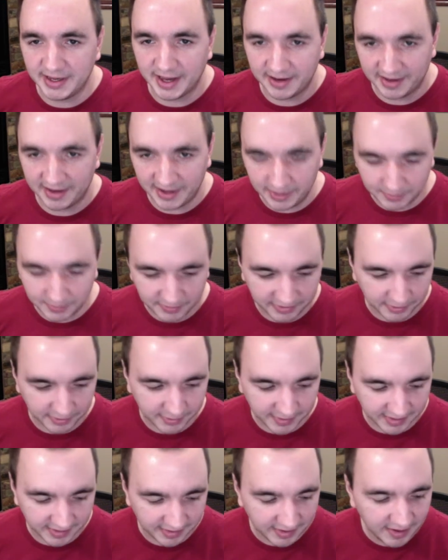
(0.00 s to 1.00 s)
and him.
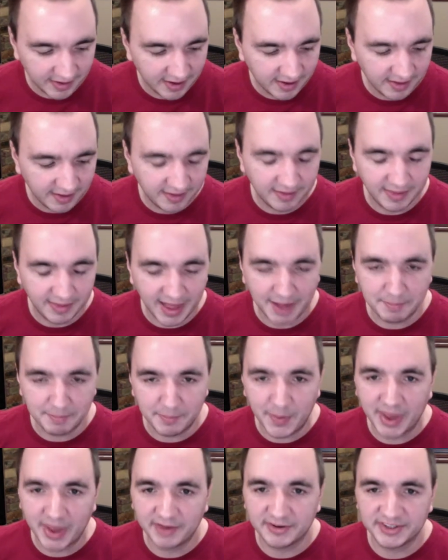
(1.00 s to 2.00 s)
So that
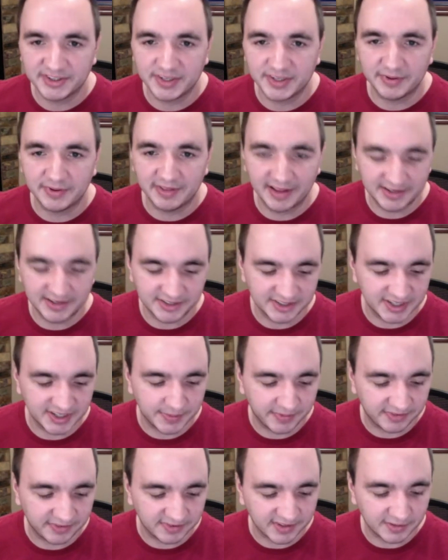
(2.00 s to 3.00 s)
mentorship relationship
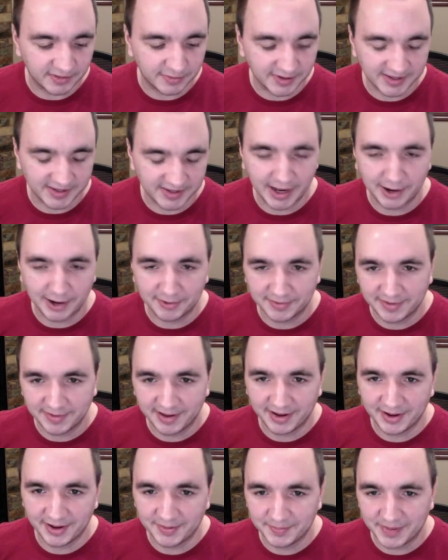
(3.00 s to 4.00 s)
has really worked out.
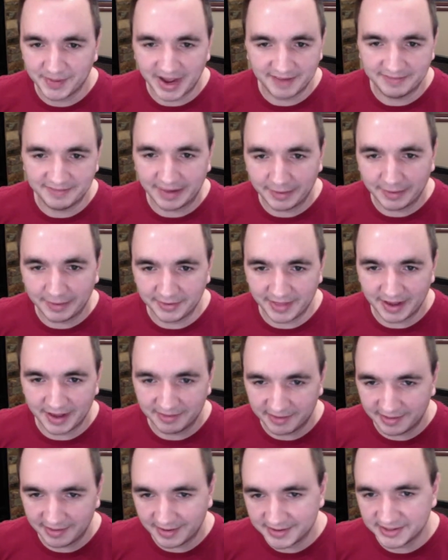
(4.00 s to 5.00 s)
I value that
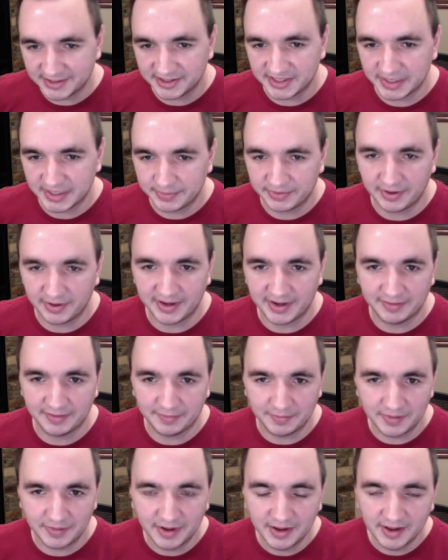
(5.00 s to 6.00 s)
relationship, so I give
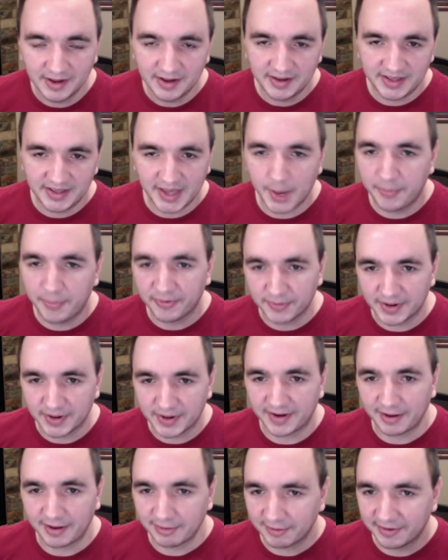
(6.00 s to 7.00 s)
tips
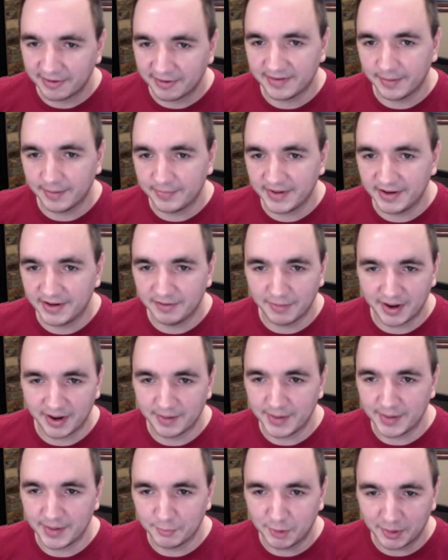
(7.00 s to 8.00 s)
whenever I learn something, a way to
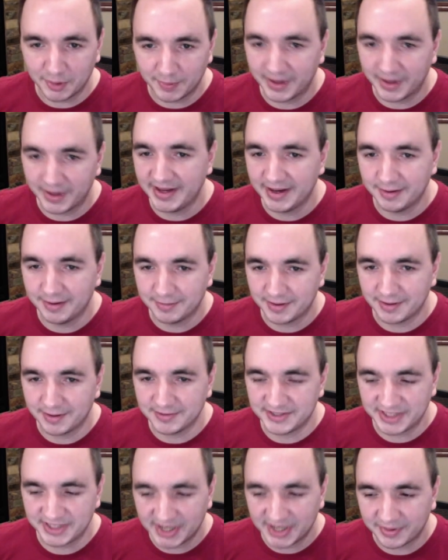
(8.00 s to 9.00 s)
make more money. I'll
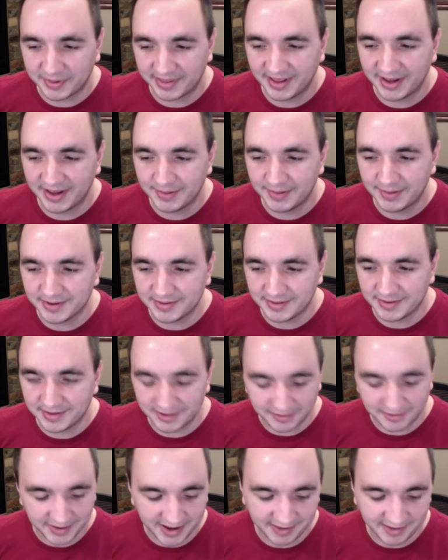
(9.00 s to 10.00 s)
share it with him, and
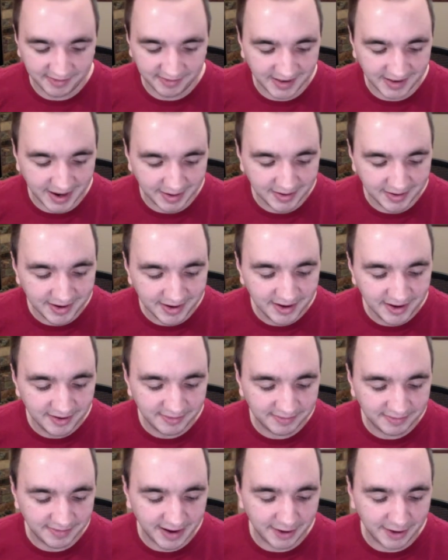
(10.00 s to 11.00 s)
he's
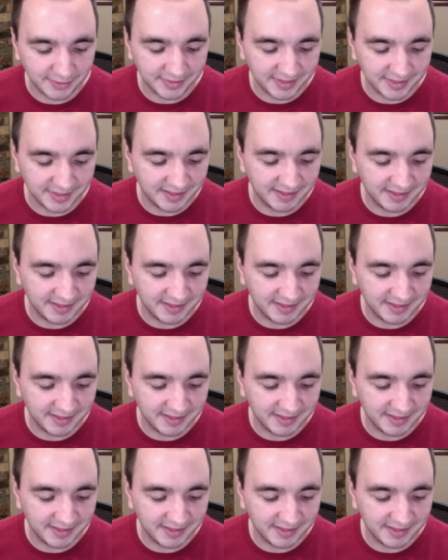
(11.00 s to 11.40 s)
found